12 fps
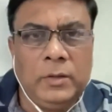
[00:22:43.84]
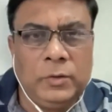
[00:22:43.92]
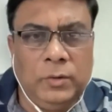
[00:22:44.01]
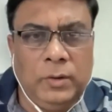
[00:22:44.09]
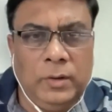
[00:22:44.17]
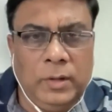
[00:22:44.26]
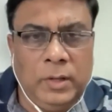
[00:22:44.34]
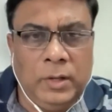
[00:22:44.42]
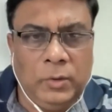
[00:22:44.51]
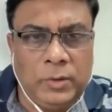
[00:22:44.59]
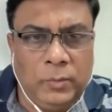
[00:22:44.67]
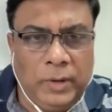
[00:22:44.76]

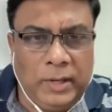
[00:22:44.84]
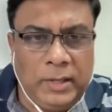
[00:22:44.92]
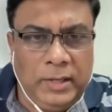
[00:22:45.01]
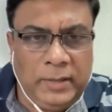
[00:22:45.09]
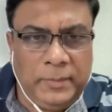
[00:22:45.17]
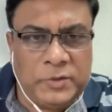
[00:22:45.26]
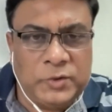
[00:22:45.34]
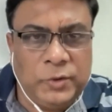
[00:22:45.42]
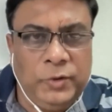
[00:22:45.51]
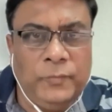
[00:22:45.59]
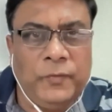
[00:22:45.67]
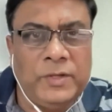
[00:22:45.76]
okay, what? Let me
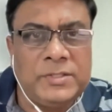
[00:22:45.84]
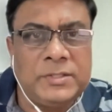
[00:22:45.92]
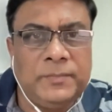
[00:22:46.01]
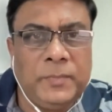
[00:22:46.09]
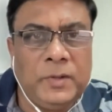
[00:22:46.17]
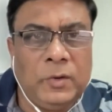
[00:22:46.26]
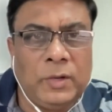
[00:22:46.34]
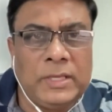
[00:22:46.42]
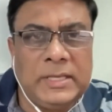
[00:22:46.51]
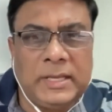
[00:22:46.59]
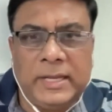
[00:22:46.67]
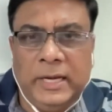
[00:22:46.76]
show you first.
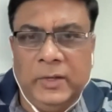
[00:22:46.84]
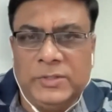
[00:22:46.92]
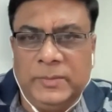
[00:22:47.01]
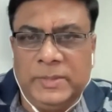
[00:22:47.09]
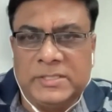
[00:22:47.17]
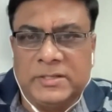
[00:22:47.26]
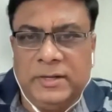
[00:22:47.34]
Okay. Can you see my